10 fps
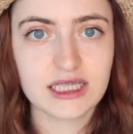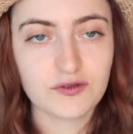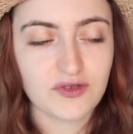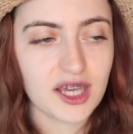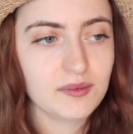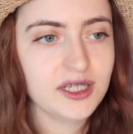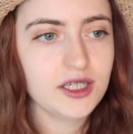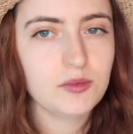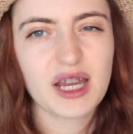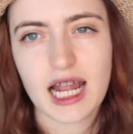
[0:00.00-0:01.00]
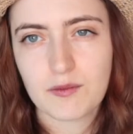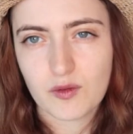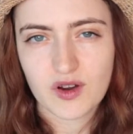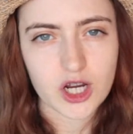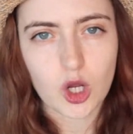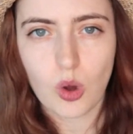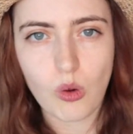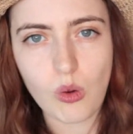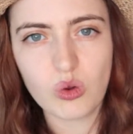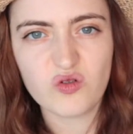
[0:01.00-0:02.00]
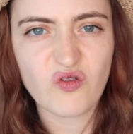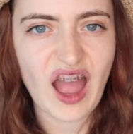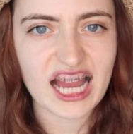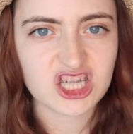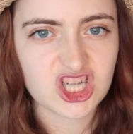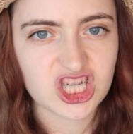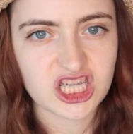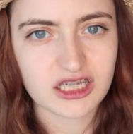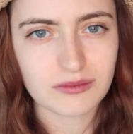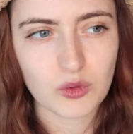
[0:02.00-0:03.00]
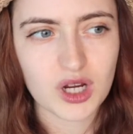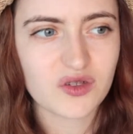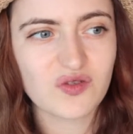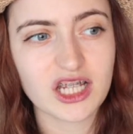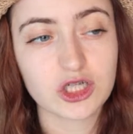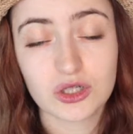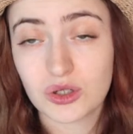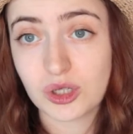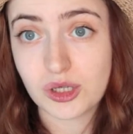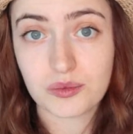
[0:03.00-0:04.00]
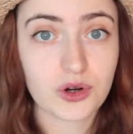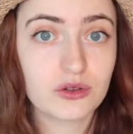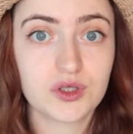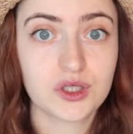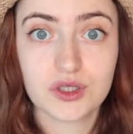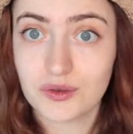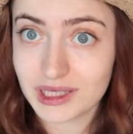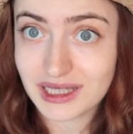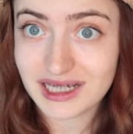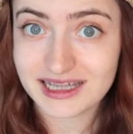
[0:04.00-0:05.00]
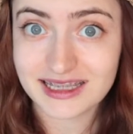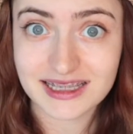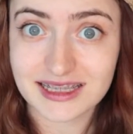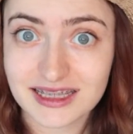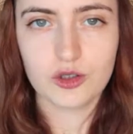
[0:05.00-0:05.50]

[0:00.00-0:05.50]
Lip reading: a family, you might have a very old-fashioned, more conventional approach to doing things.